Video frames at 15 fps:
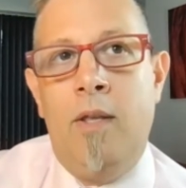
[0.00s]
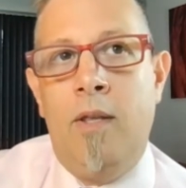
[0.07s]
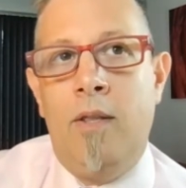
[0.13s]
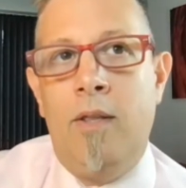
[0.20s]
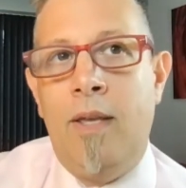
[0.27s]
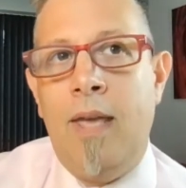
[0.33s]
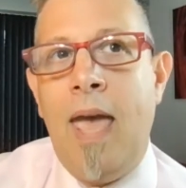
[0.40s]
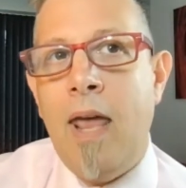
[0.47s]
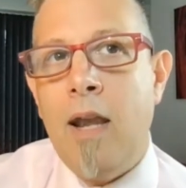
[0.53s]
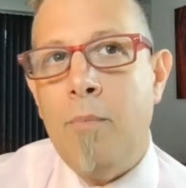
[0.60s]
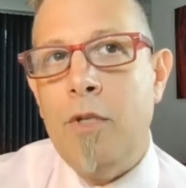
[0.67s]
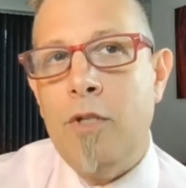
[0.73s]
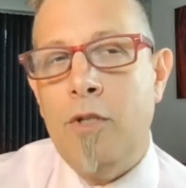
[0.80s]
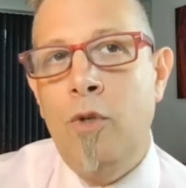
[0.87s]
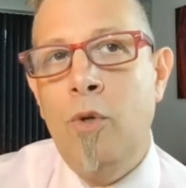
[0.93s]
The
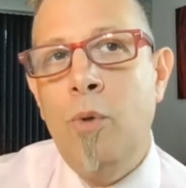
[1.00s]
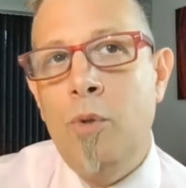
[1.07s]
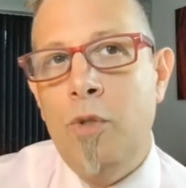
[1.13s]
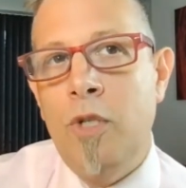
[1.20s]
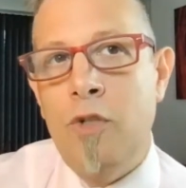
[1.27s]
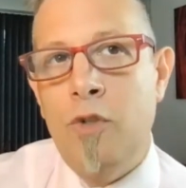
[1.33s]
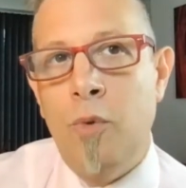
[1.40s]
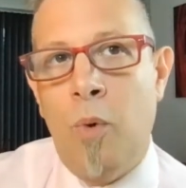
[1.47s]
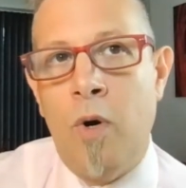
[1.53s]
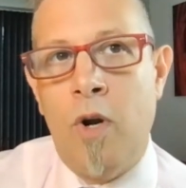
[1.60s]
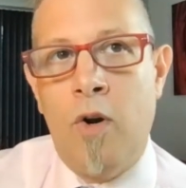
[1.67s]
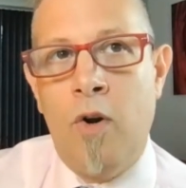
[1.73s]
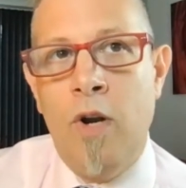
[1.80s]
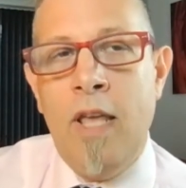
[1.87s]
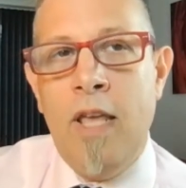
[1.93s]
cannabis use
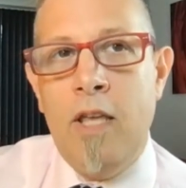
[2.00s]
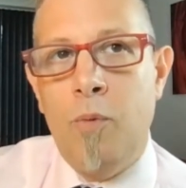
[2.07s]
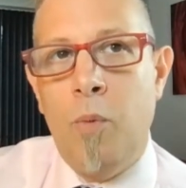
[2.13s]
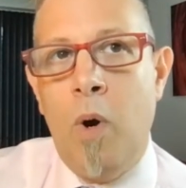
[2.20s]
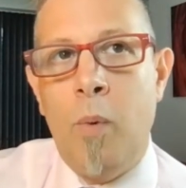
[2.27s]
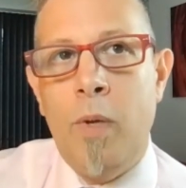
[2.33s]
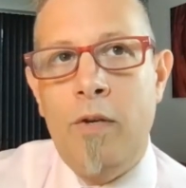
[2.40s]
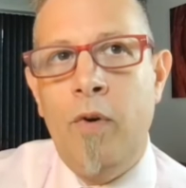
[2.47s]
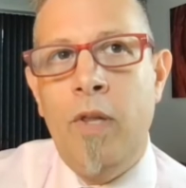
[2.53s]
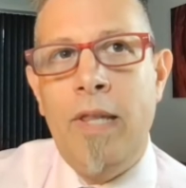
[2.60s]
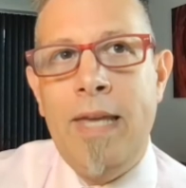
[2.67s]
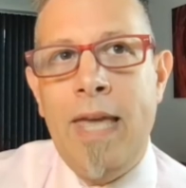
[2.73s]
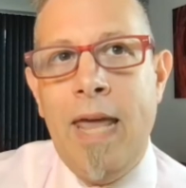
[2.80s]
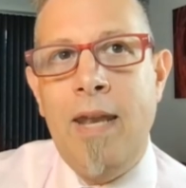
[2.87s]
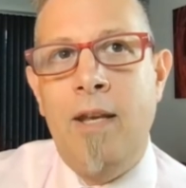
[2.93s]
disorder is where we really
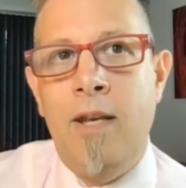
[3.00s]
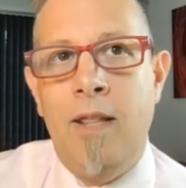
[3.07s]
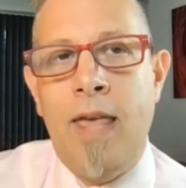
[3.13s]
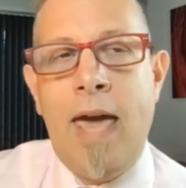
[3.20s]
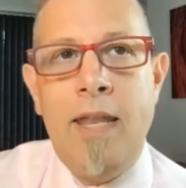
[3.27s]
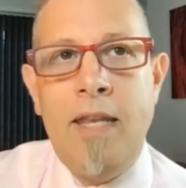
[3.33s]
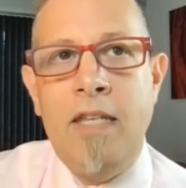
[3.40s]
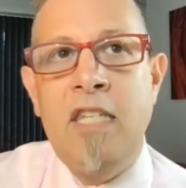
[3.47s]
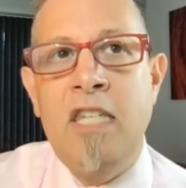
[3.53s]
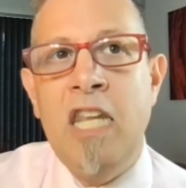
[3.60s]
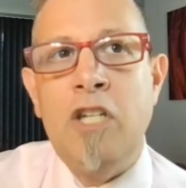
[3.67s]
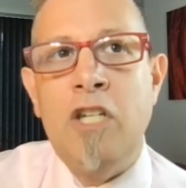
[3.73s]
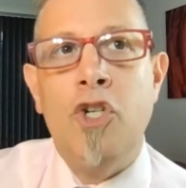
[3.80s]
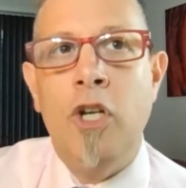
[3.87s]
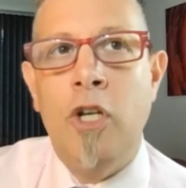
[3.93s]
get into that
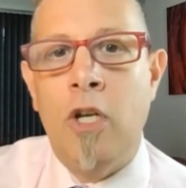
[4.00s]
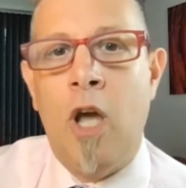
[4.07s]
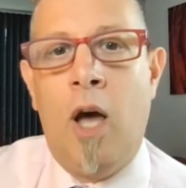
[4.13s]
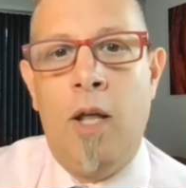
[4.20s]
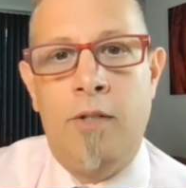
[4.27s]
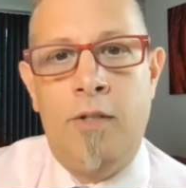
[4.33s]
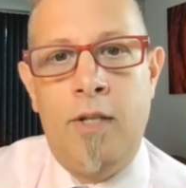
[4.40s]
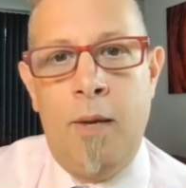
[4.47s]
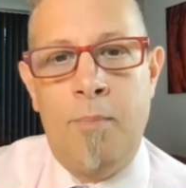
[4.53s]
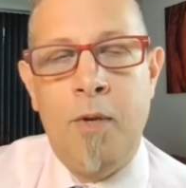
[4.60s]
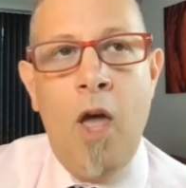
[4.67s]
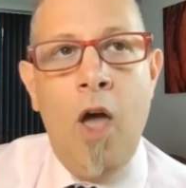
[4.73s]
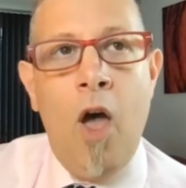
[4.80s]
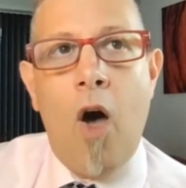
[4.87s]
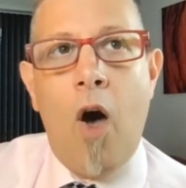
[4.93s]
addiction concept
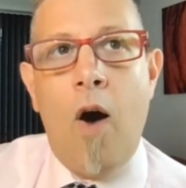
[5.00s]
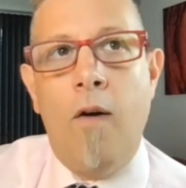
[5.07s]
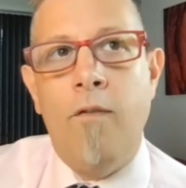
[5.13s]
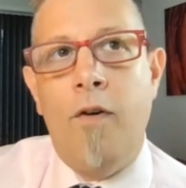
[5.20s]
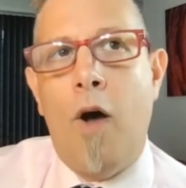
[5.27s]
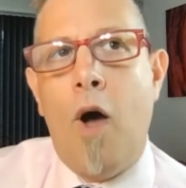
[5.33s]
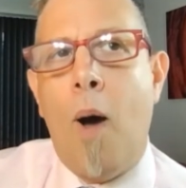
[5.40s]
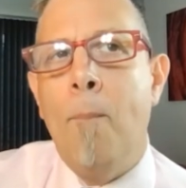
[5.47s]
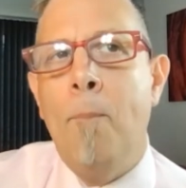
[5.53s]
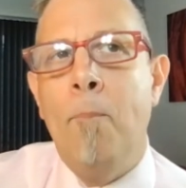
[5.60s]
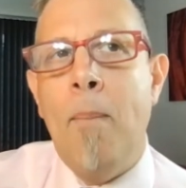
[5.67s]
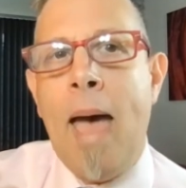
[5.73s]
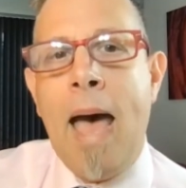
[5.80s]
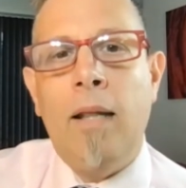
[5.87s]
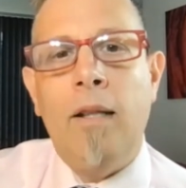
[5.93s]
of
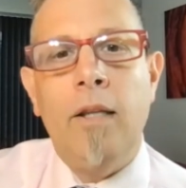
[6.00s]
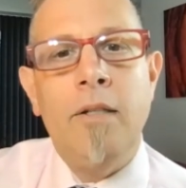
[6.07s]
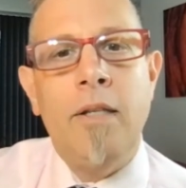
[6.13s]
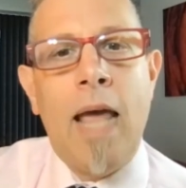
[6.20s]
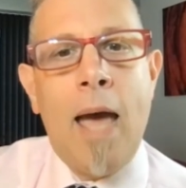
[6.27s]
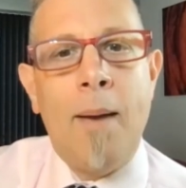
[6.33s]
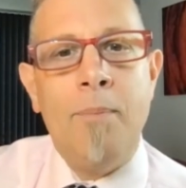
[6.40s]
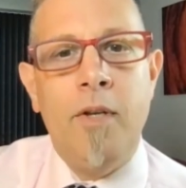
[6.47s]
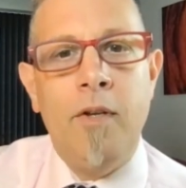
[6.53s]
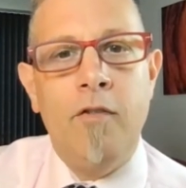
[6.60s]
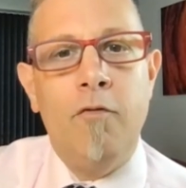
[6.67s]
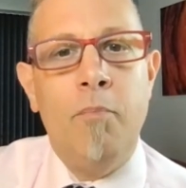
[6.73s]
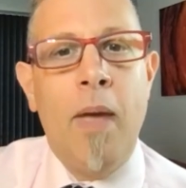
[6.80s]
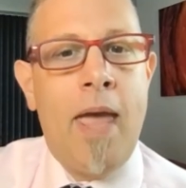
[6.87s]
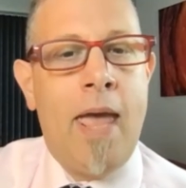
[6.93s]

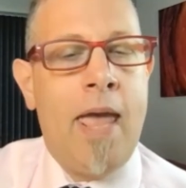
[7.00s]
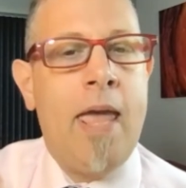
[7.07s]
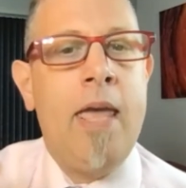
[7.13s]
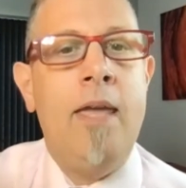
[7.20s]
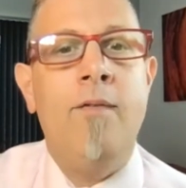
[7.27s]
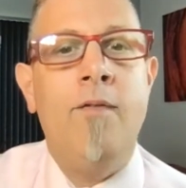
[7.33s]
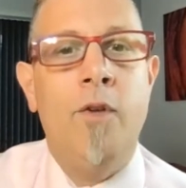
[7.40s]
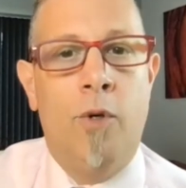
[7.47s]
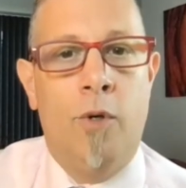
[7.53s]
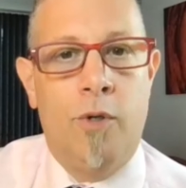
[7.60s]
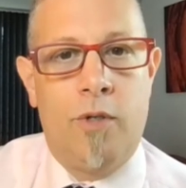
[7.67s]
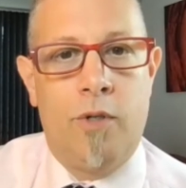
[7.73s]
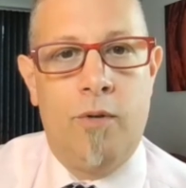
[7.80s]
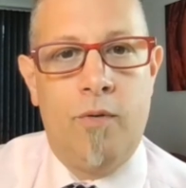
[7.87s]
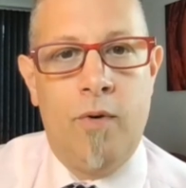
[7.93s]
maladaptive
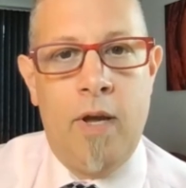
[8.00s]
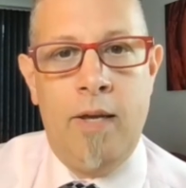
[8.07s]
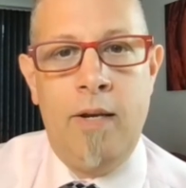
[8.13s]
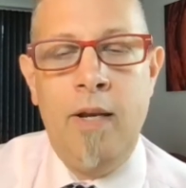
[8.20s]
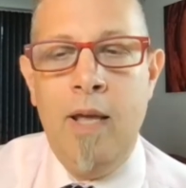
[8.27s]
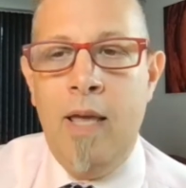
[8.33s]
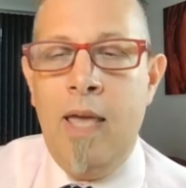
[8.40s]
behaviors, right?